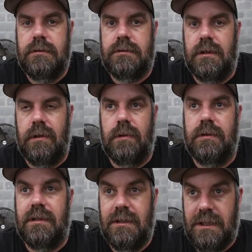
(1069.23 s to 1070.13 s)

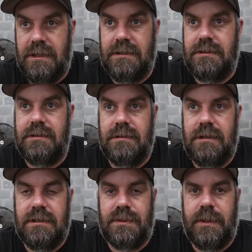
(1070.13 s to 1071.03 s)
So there is
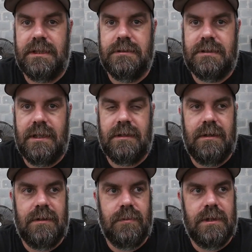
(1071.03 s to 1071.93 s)
an inspection sticker
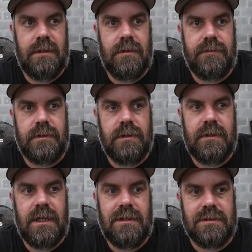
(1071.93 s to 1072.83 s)
on the window for
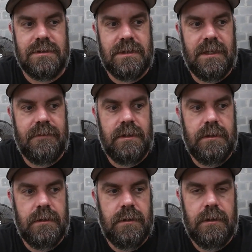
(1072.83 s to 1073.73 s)

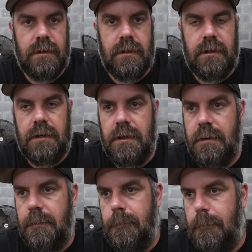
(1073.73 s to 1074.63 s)
2007,
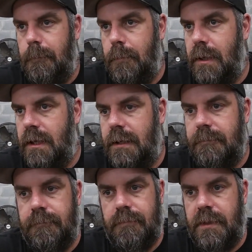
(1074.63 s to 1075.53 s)

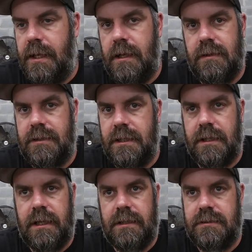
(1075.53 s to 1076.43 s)
but I don't think
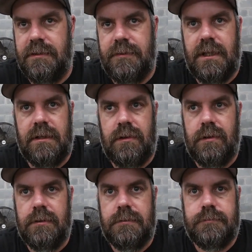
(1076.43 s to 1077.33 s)
it got driven that
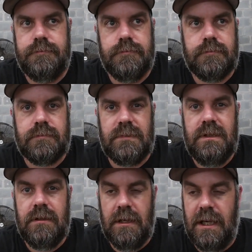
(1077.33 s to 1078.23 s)
long.
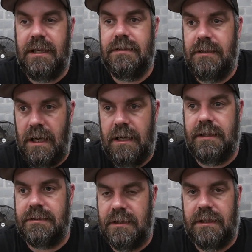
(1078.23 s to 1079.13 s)
I
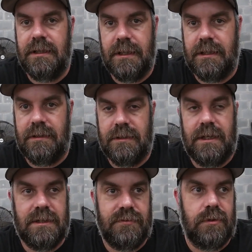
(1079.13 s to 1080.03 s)
honestly think it only
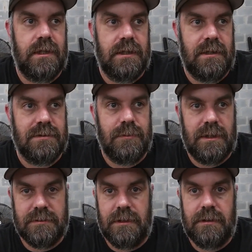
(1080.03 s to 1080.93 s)
has 48,000
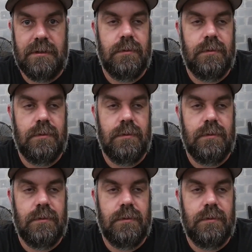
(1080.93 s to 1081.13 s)
miles on it,